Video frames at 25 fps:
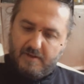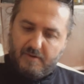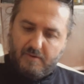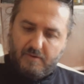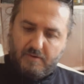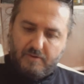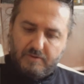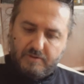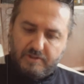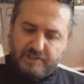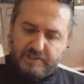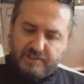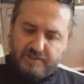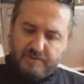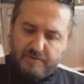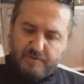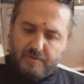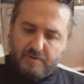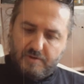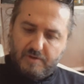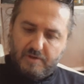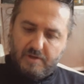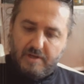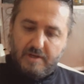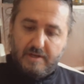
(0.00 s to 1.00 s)

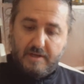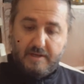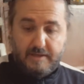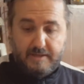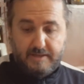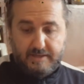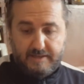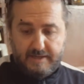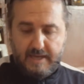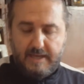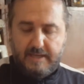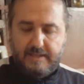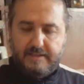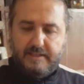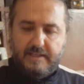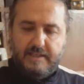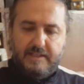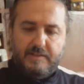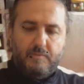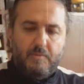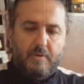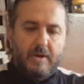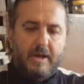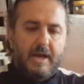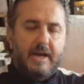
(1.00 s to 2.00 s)
Also in 80s
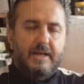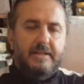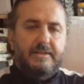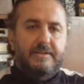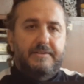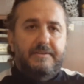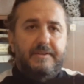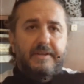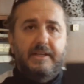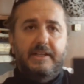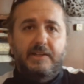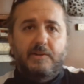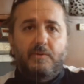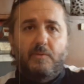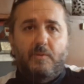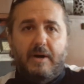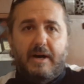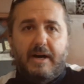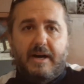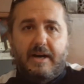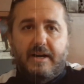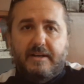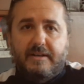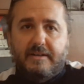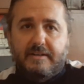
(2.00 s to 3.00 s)
we had this
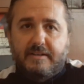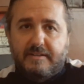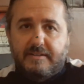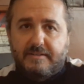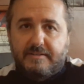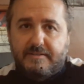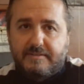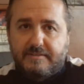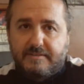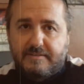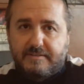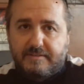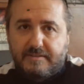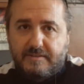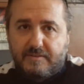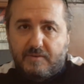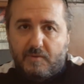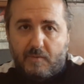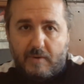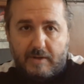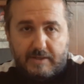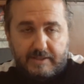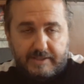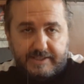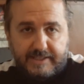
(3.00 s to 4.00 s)
one
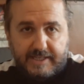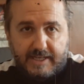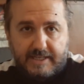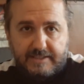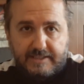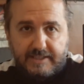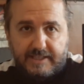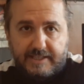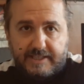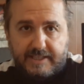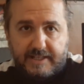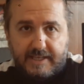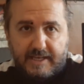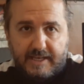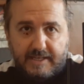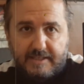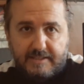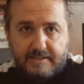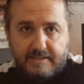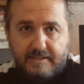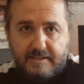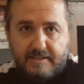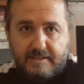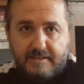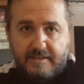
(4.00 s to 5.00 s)
side
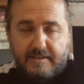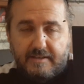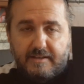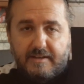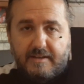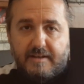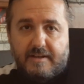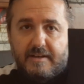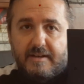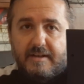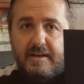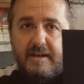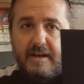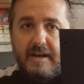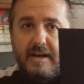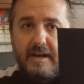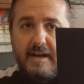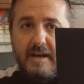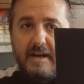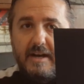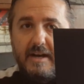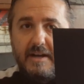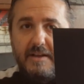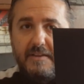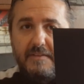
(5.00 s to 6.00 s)
diskette.
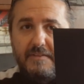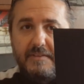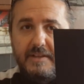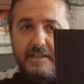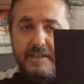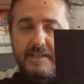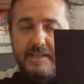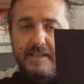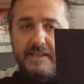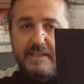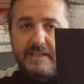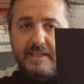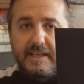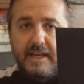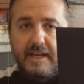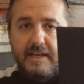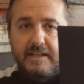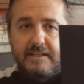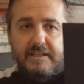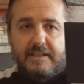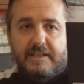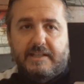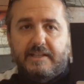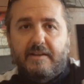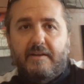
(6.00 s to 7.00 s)
This
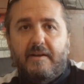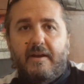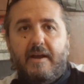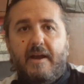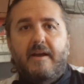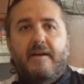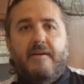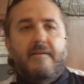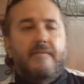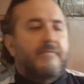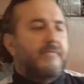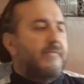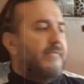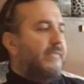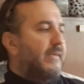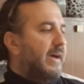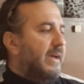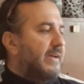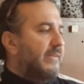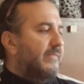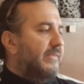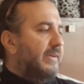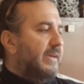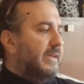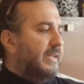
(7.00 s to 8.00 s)
diskette is
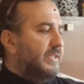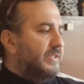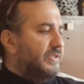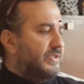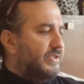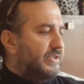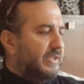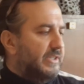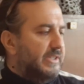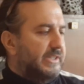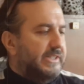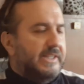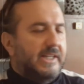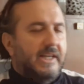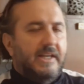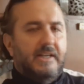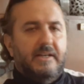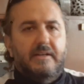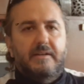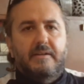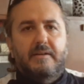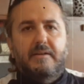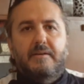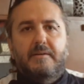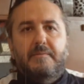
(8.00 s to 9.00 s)
5 inches
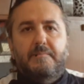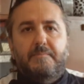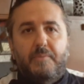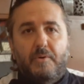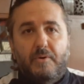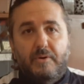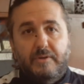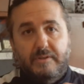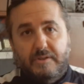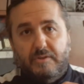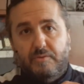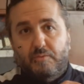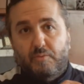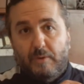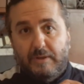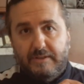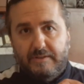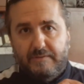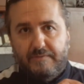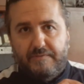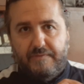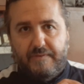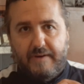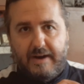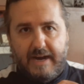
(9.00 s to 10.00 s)
and
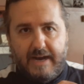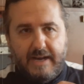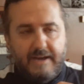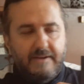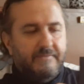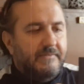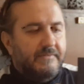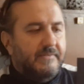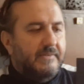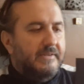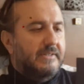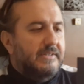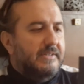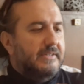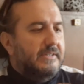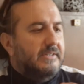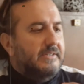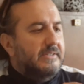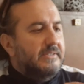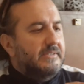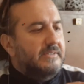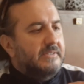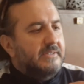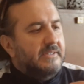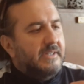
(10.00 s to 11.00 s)
0.25,
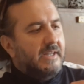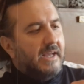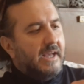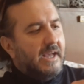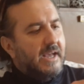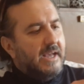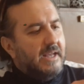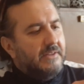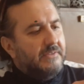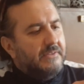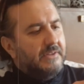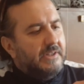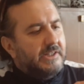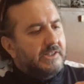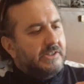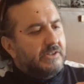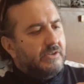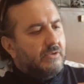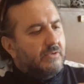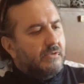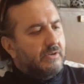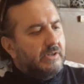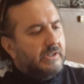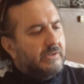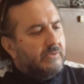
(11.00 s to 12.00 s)
and the
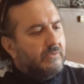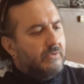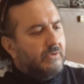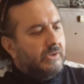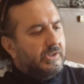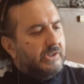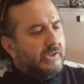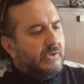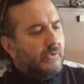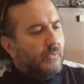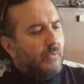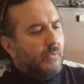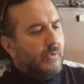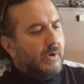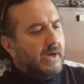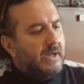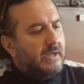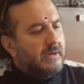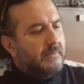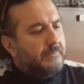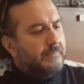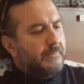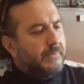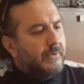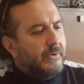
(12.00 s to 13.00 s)
storage was
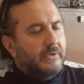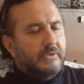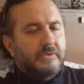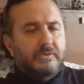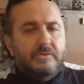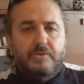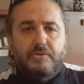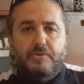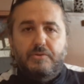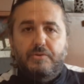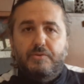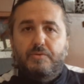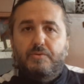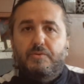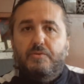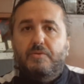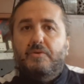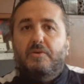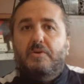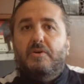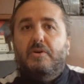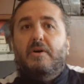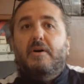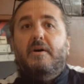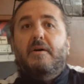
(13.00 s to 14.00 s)
1.2
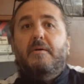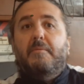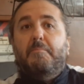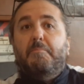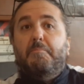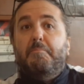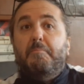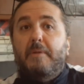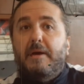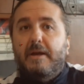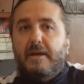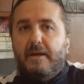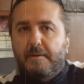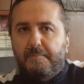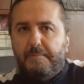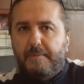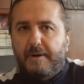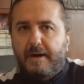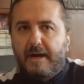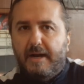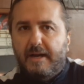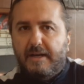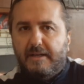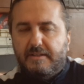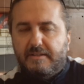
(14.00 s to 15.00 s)

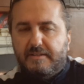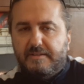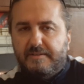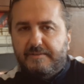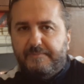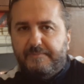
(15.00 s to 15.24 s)
megabyte.